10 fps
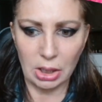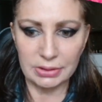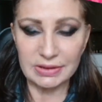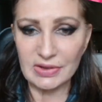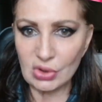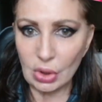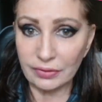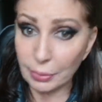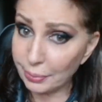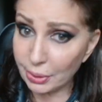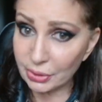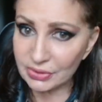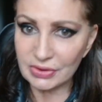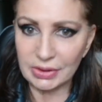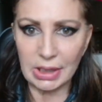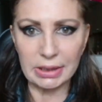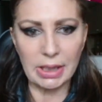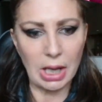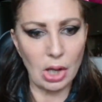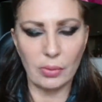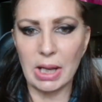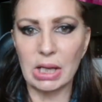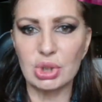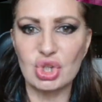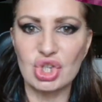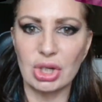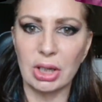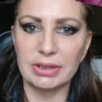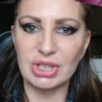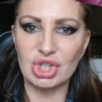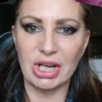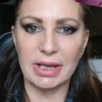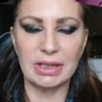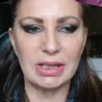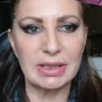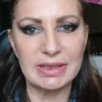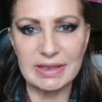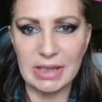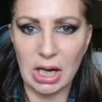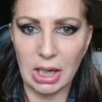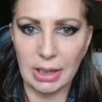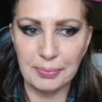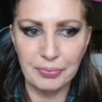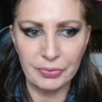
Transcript: discover personally how much the Chinese are